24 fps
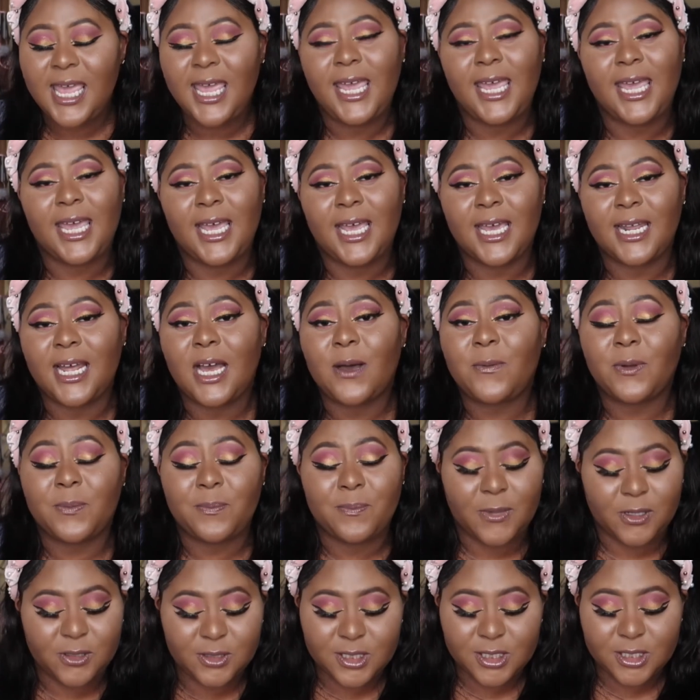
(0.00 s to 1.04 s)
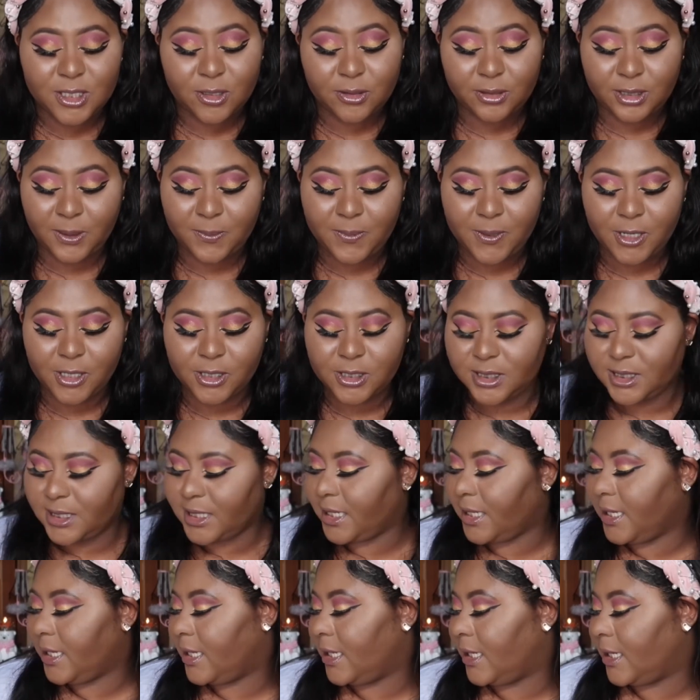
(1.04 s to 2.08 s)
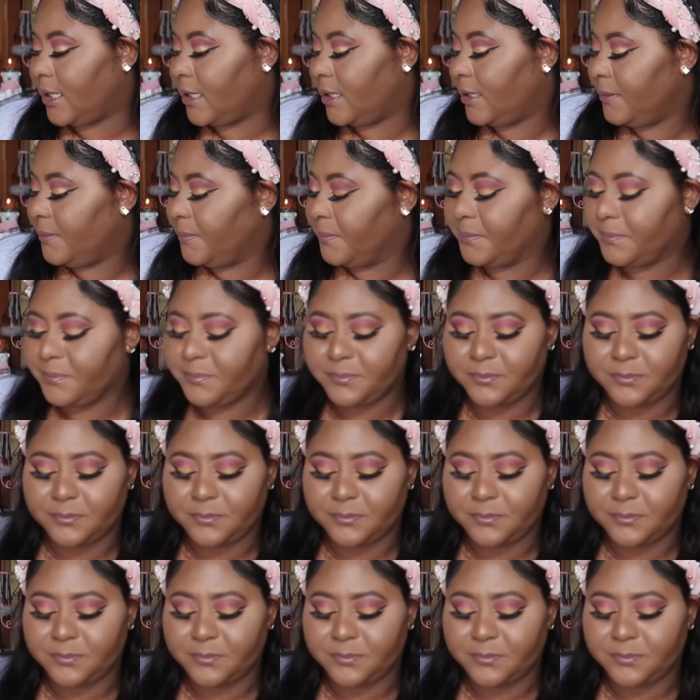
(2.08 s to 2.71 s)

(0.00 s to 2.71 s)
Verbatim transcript: and i would most certainly purchase it again